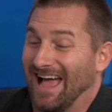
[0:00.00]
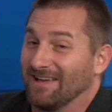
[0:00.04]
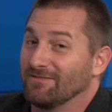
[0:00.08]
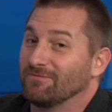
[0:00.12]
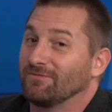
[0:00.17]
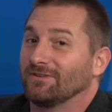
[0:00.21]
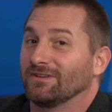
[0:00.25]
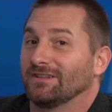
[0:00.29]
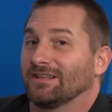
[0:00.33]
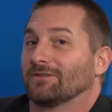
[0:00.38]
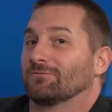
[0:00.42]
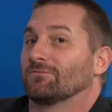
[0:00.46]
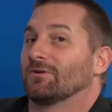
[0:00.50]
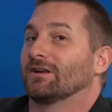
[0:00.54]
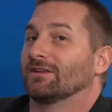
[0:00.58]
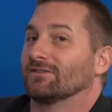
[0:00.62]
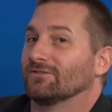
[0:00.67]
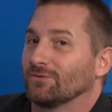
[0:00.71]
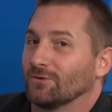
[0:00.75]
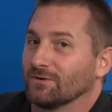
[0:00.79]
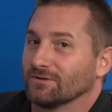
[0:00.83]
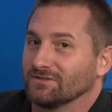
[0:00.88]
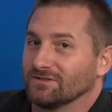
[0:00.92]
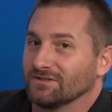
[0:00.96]
I feel like running
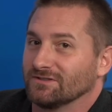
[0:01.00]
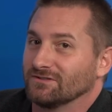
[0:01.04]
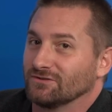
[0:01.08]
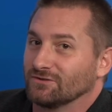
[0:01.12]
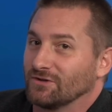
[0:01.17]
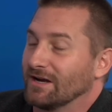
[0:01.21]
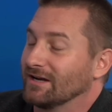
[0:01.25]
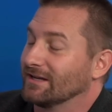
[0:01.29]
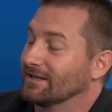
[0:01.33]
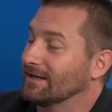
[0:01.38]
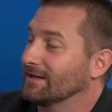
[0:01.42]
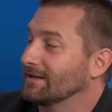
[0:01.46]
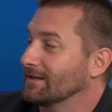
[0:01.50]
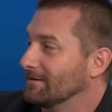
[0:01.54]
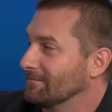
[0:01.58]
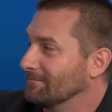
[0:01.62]
towards it and trying to kick it.